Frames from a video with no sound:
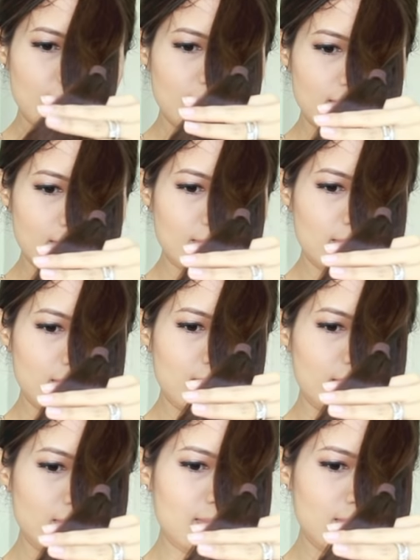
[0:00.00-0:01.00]
All you have
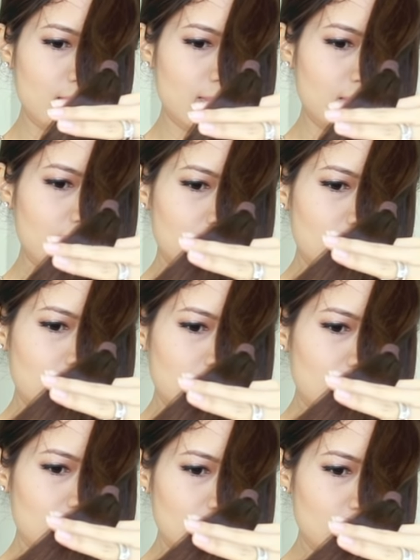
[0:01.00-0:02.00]
to do is
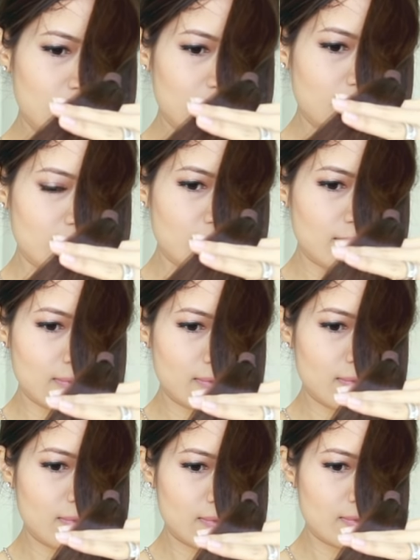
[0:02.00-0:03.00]
point the ends of your
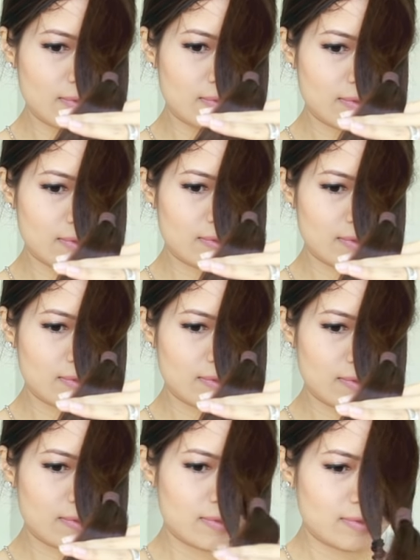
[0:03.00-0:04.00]
scissors closer up to your
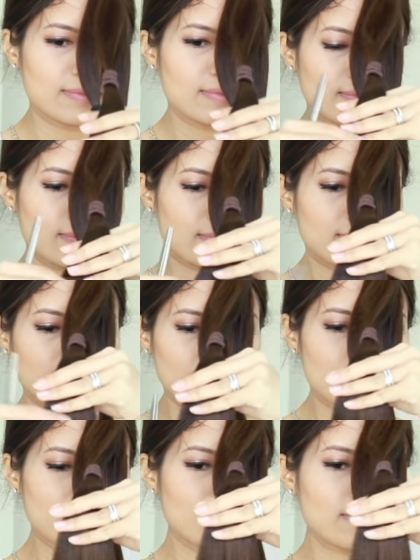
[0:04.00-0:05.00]
hair and that will get
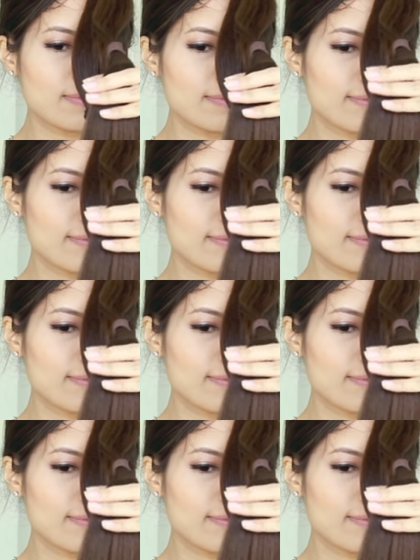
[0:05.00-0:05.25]
rid of some of the